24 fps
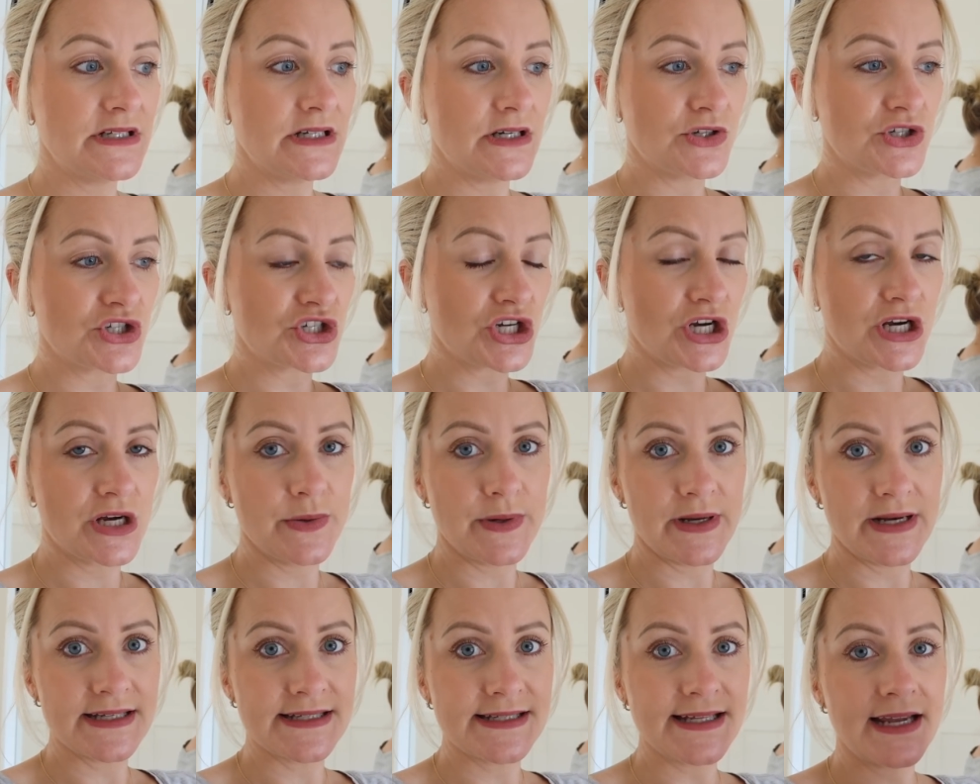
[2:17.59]
I'll show you
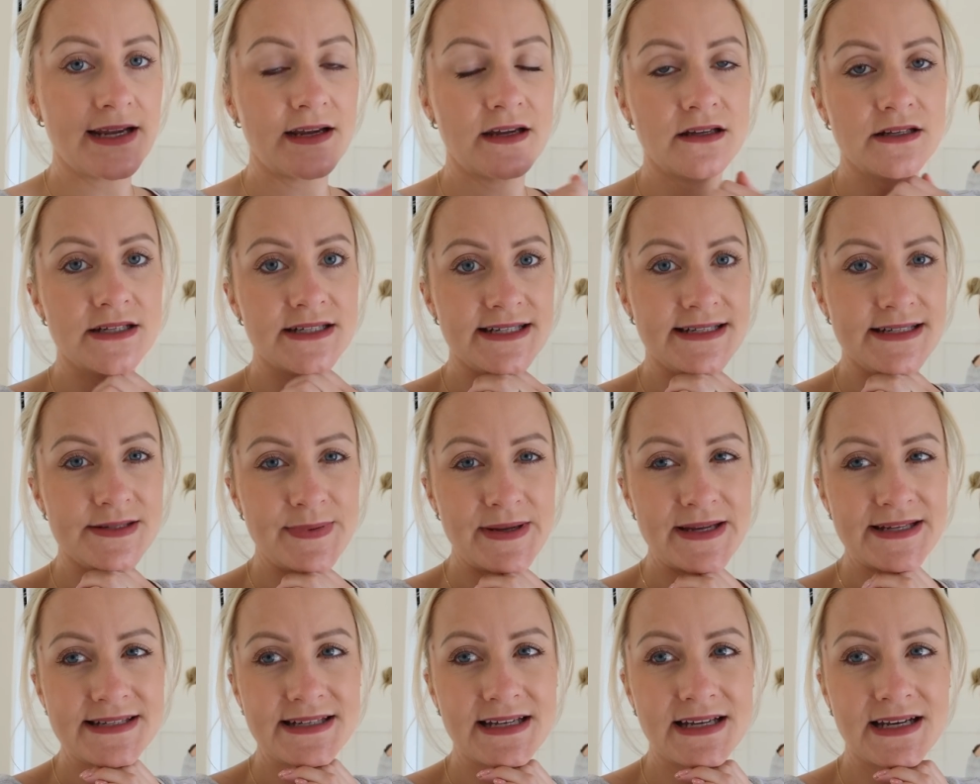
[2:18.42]
it in a second. It's
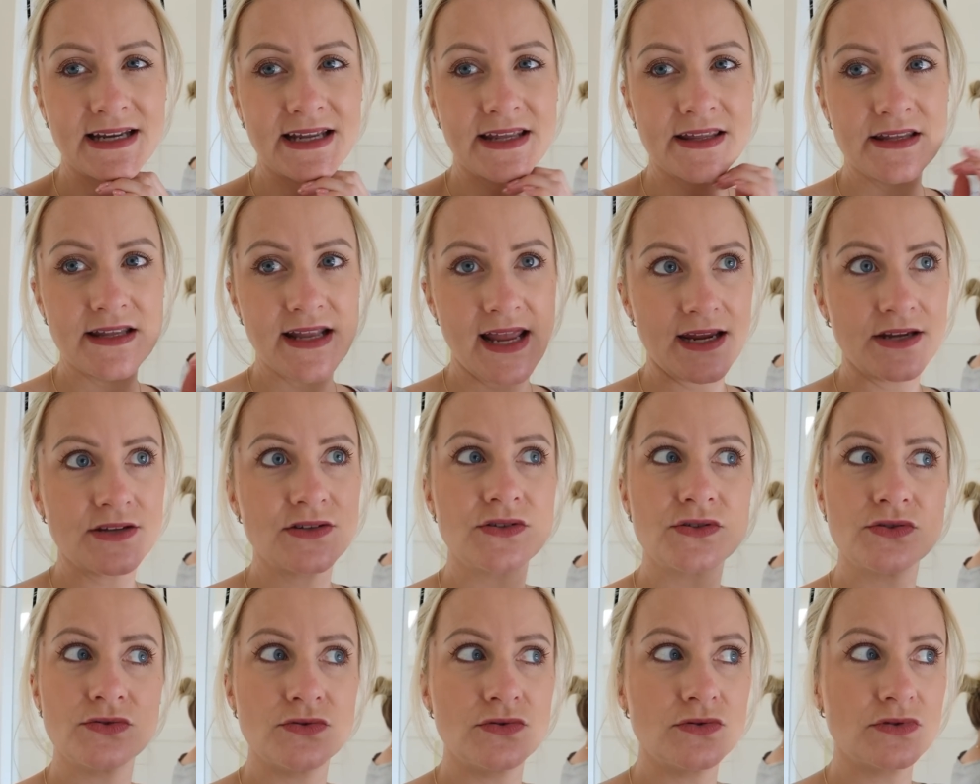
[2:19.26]
basically
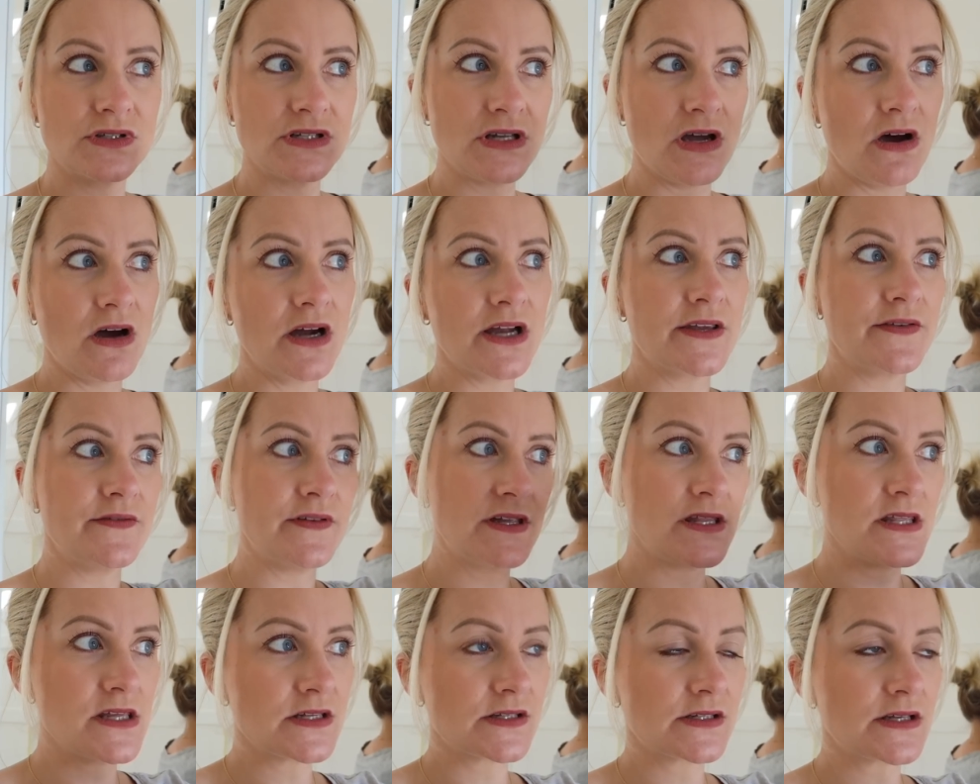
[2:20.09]
next door's
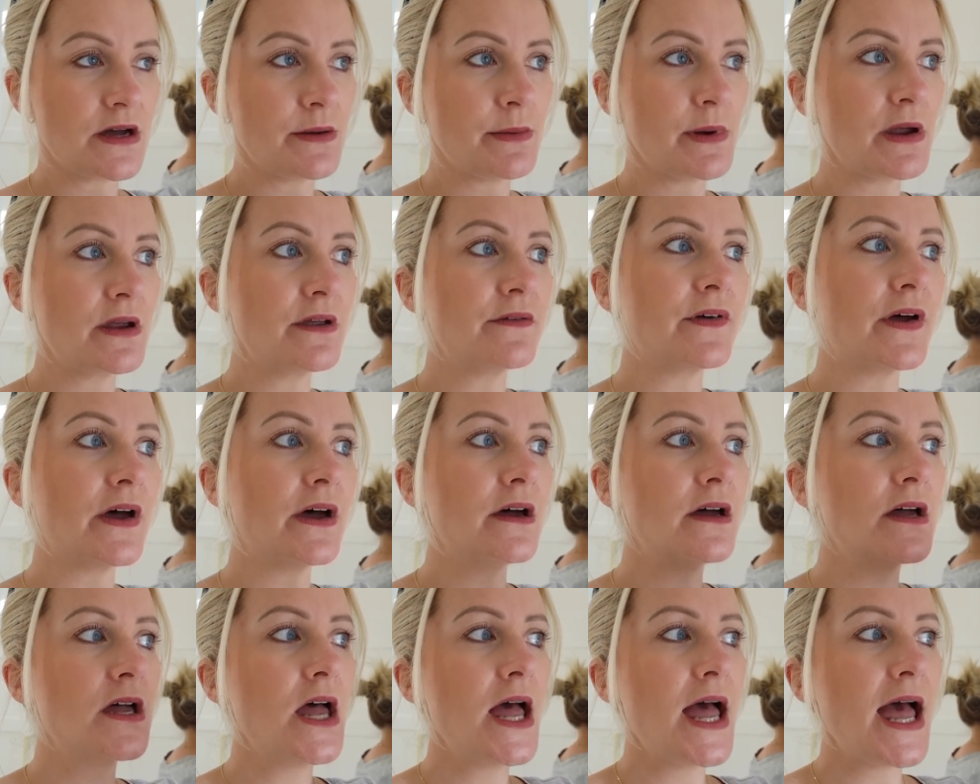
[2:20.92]
ivy that's come
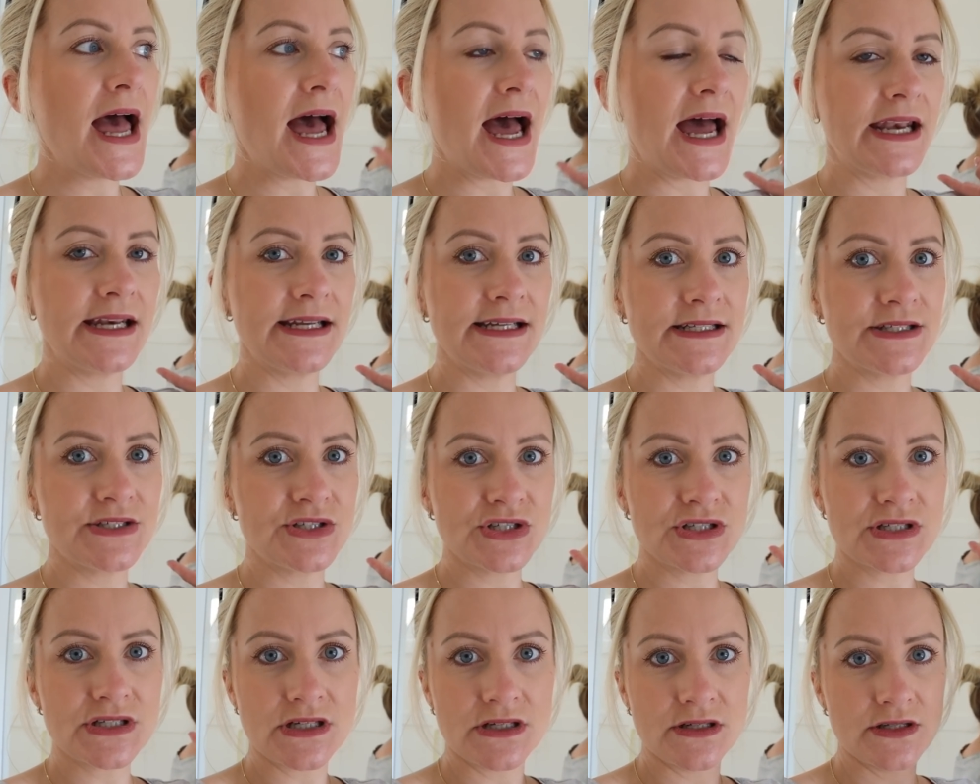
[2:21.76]
over and it is
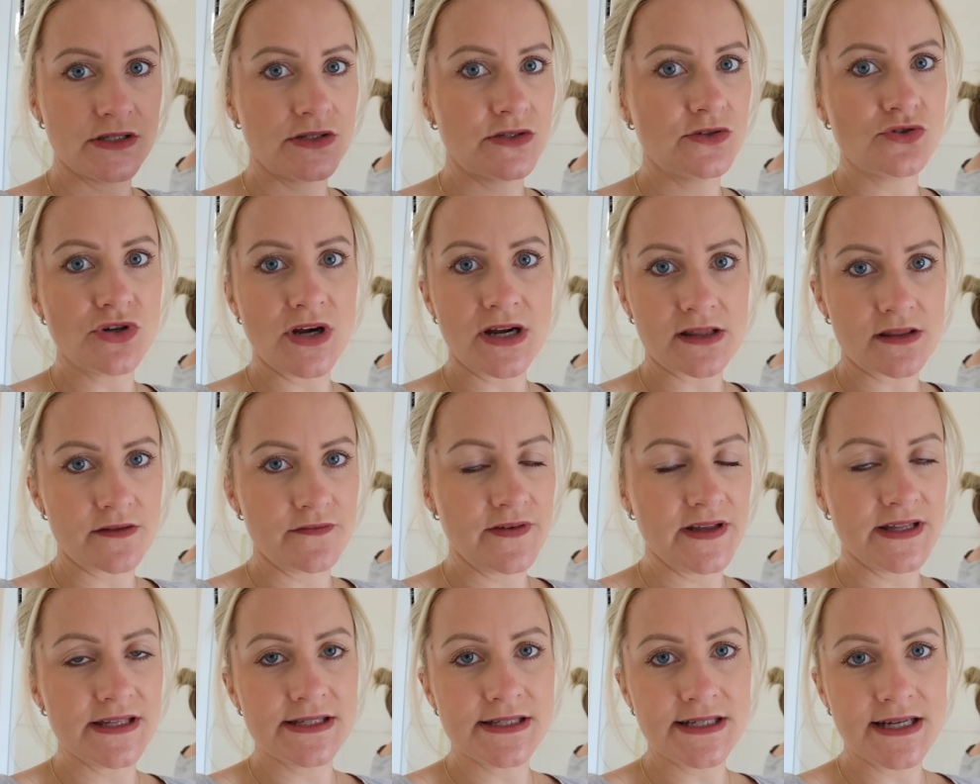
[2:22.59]
just going to drag the
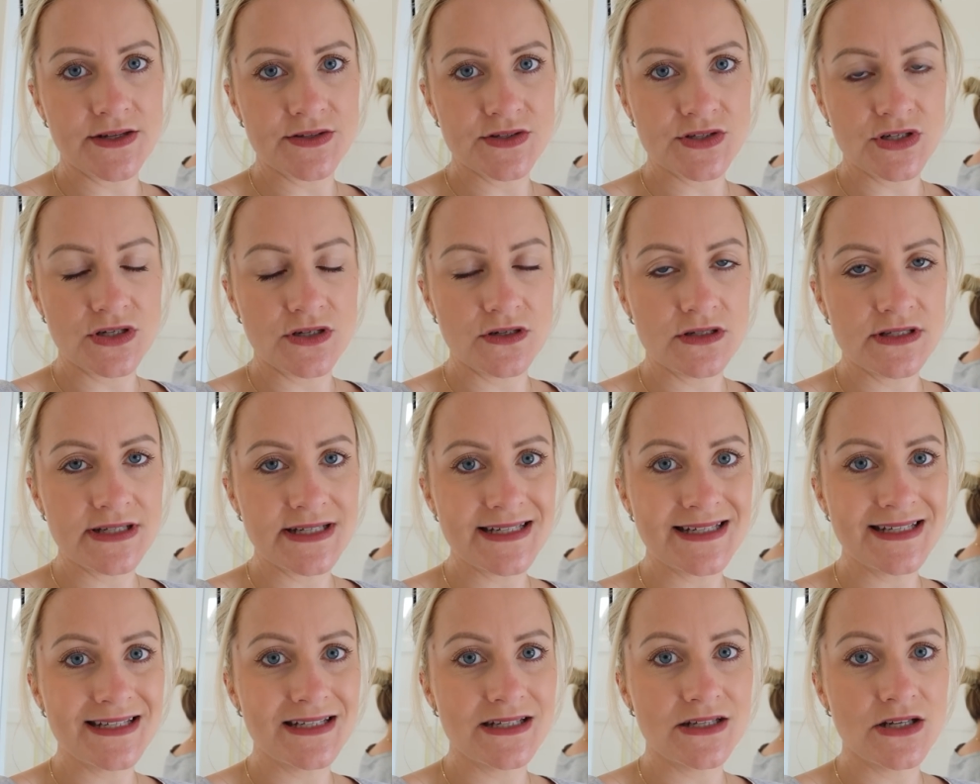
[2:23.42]
fence down soon because it
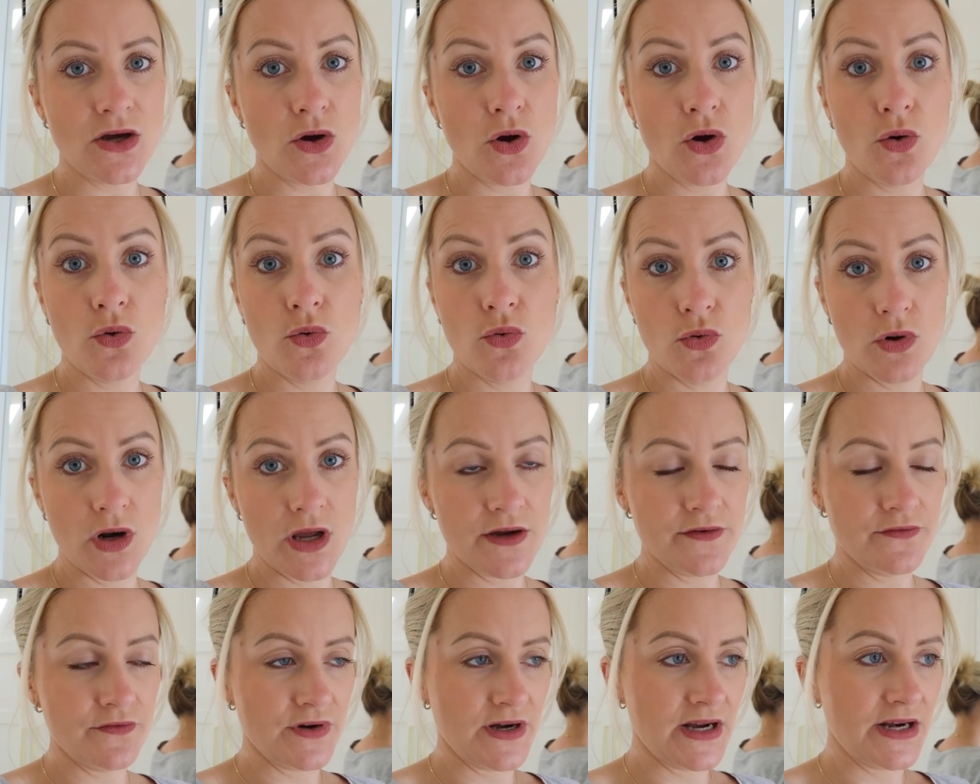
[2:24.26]
is all
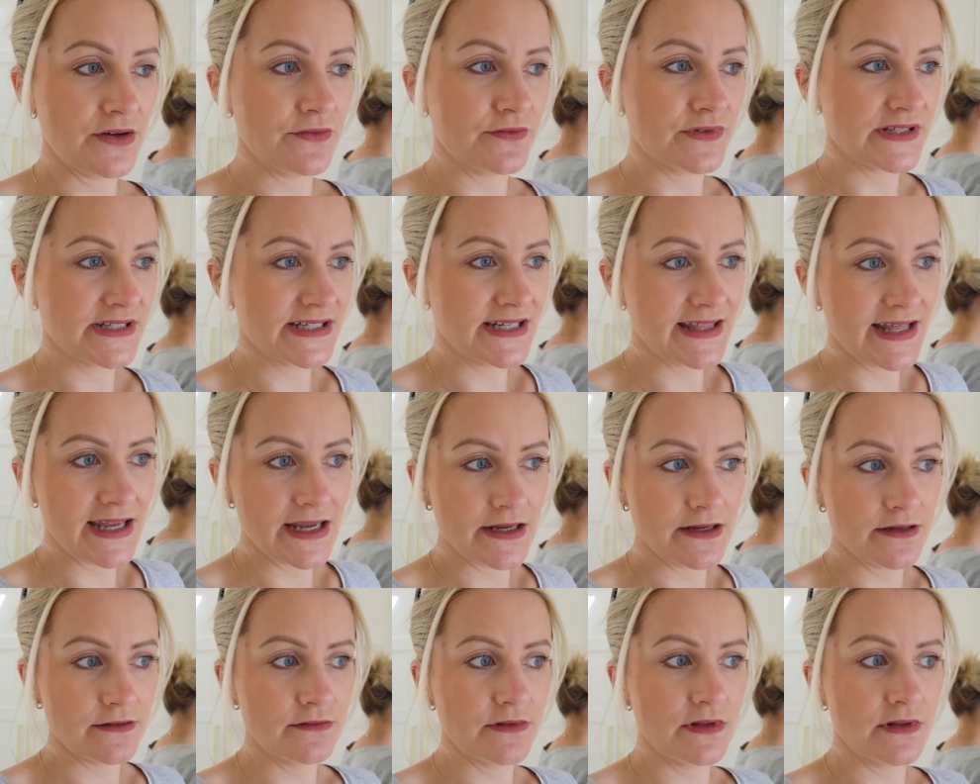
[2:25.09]
over it, and obviously they,